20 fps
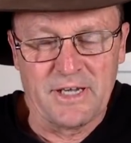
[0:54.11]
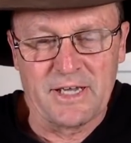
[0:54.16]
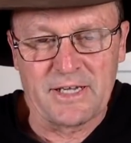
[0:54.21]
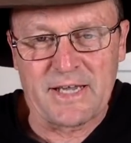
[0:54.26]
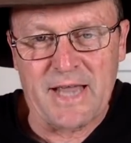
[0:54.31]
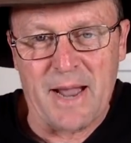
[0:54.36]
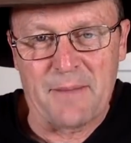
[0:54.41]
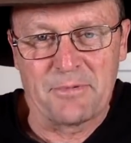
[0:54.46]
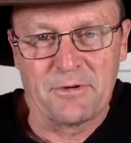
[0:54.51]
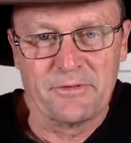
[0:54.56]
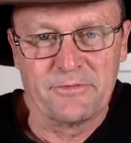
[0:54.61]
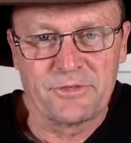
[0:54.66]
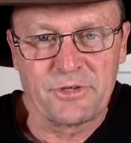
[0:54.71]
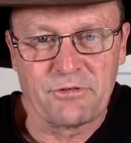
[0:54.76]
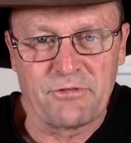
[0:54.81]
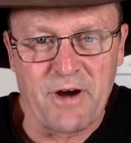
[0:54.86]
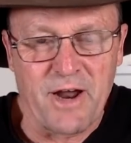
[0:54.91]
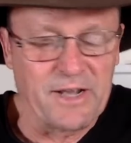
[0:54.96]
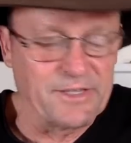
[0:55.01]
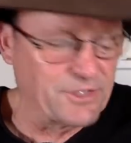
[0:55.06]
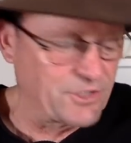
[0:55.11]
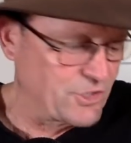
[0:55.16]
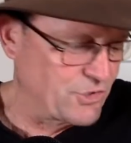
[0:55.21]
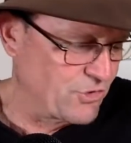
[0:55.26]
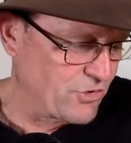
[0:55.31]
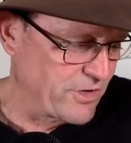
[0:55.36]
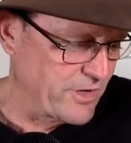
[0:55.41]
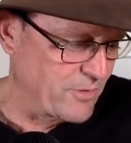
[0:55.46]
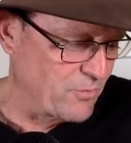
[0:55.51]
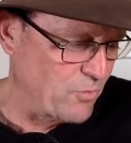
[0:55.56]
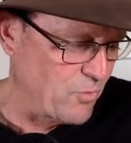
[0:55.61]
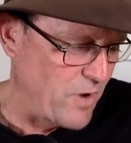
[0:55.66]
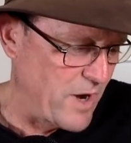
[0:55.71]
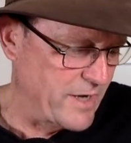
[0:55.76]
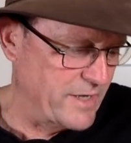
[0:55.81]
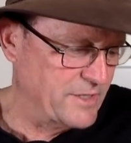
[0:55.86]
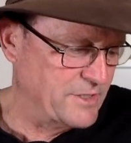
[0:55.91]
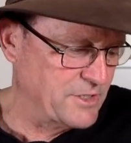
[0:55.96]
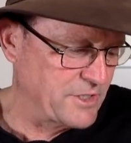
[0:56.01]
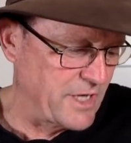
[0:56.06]
a couple of terrains tonight one
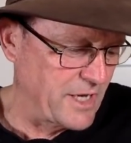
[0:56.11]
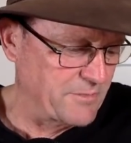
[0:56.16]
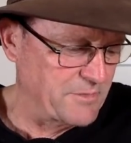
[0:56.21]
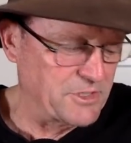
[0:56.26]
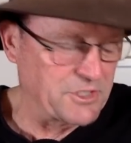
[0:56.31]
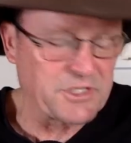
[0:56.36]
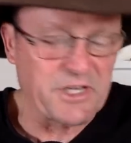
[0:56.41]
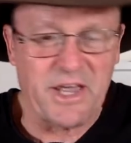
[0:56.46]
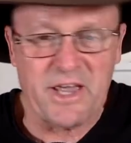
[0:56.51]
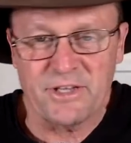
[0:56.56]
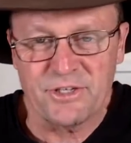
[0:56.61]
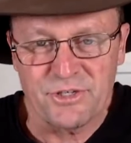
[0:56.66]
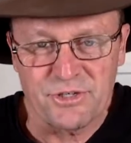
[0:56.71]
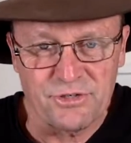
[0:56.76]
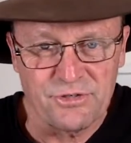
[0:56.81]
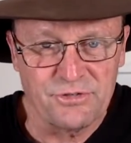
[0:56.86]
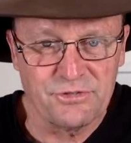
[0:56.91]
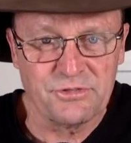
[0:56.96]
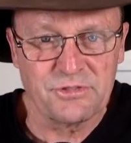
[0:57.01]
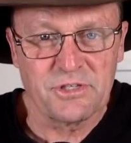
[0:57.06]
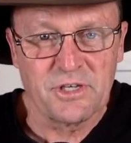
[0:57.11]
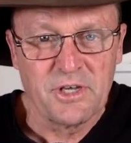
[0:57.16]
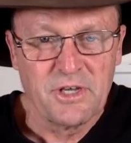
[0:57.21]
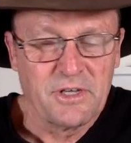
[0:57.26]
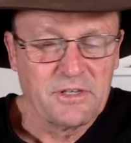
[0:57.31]
is going to be sand dunes